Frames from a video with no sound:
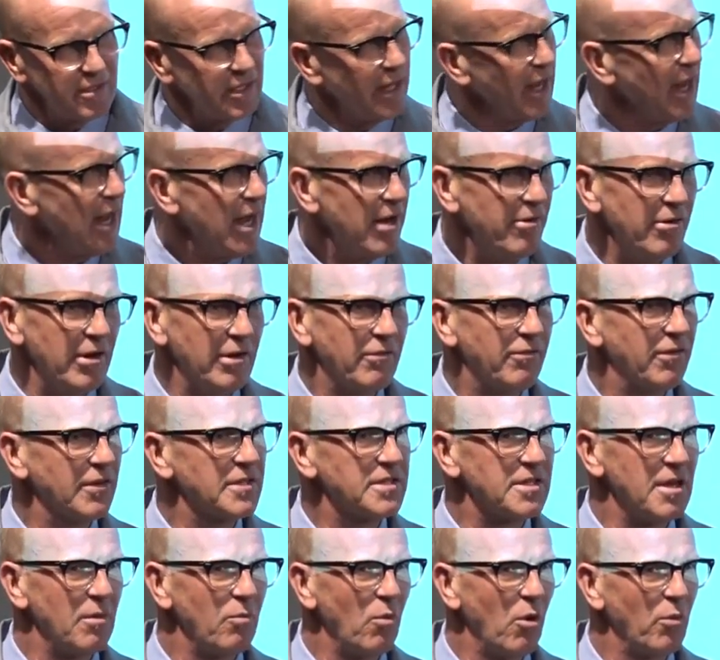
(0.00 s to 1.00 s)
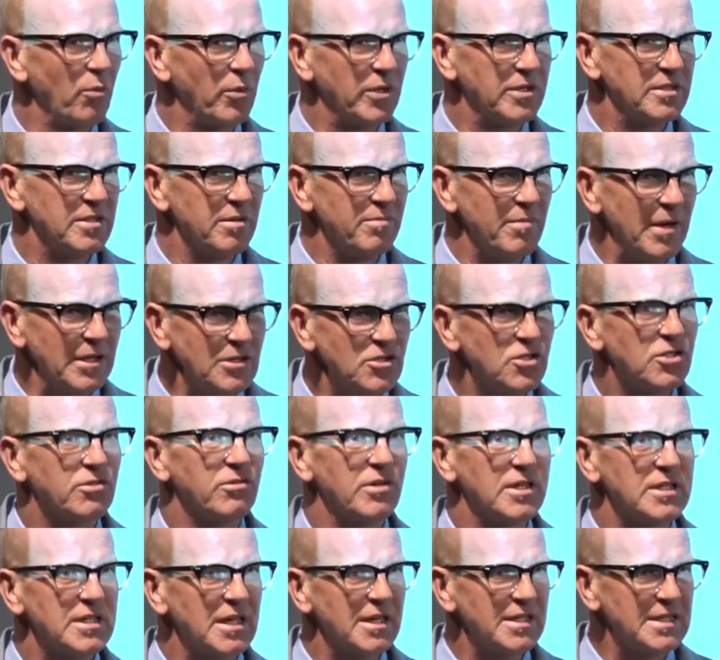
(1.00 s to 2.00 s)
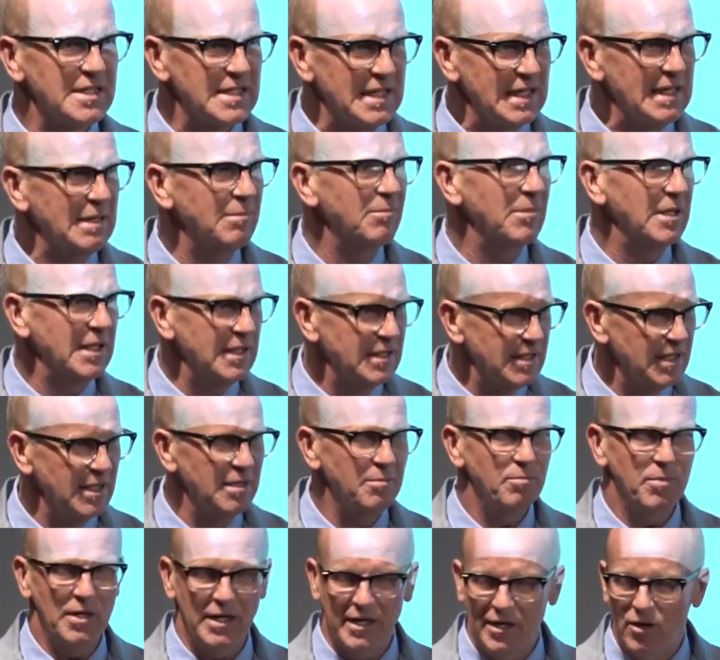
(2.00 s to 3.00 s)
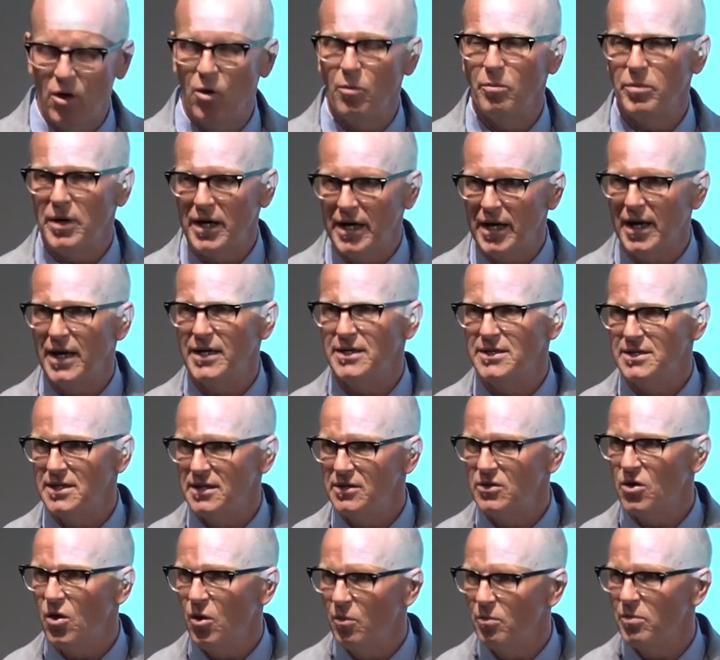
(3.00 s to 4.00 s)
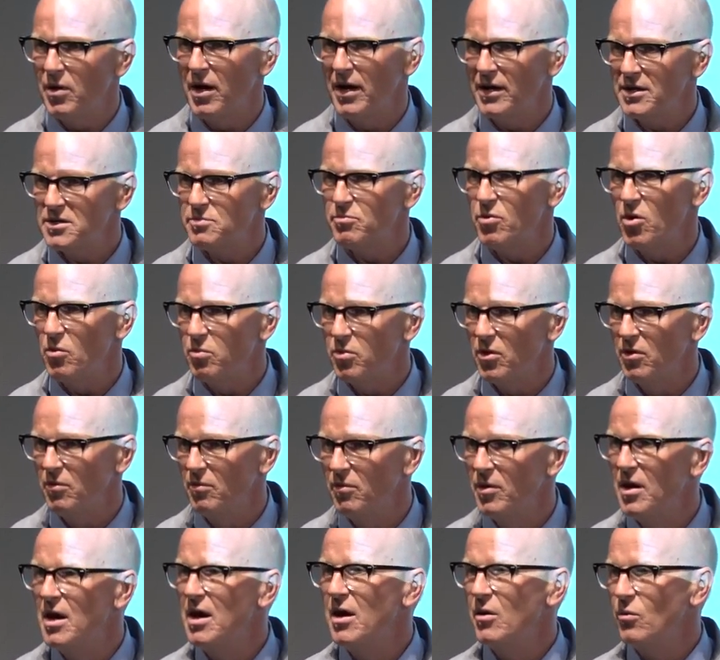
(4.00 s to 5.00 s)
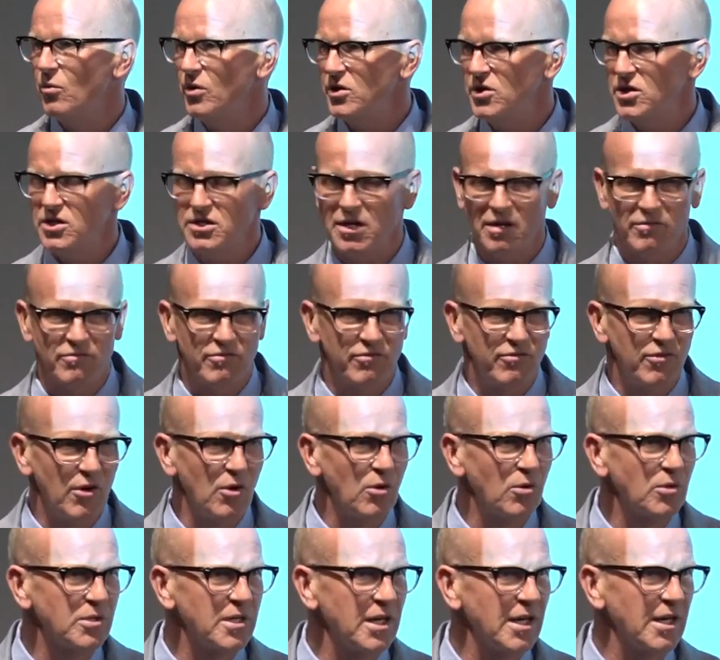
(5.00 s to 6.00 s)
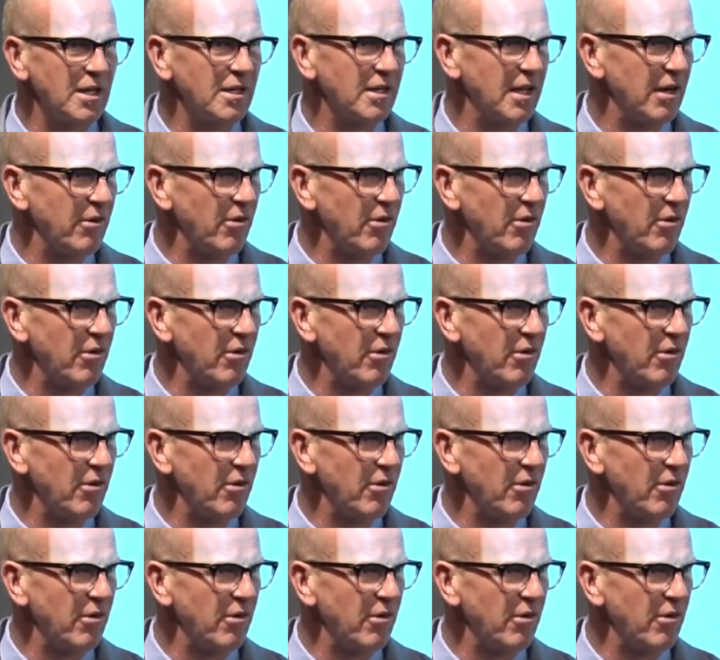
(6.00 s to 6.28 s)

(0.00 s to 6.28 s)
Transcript: Caring for someone with dementia is a deeply, deeply complicated, complex problem, which is unfolding.